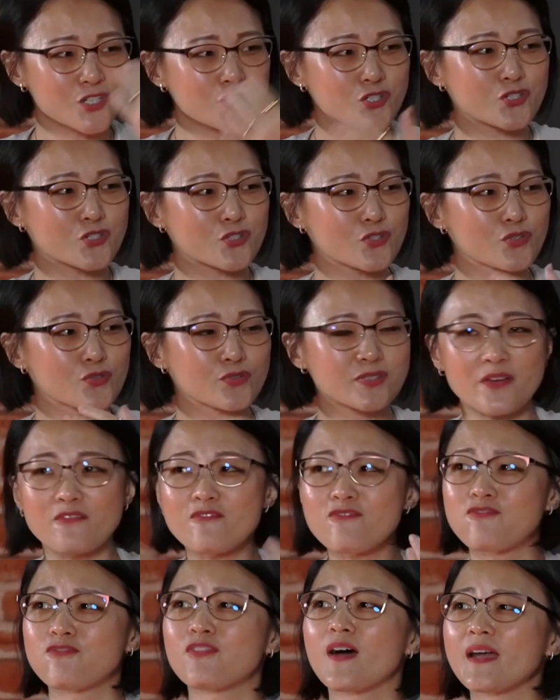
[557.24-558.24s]
issues yeah.
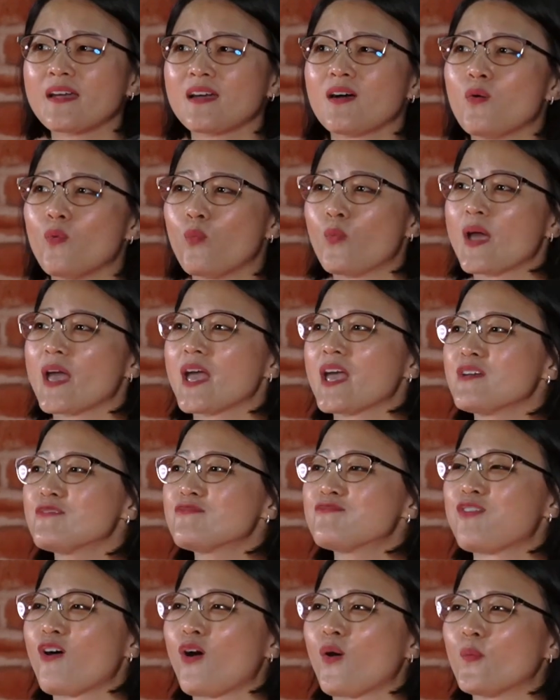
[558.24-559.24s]
and find a way
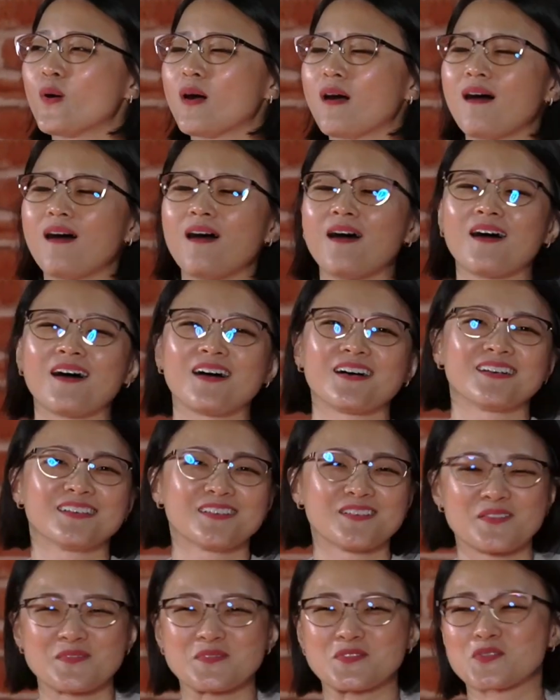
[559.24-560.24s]
forward. Ah,
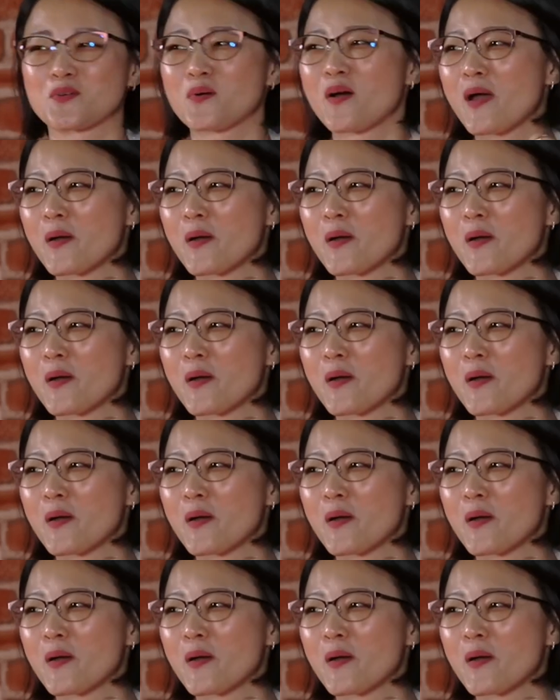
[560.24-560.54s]
so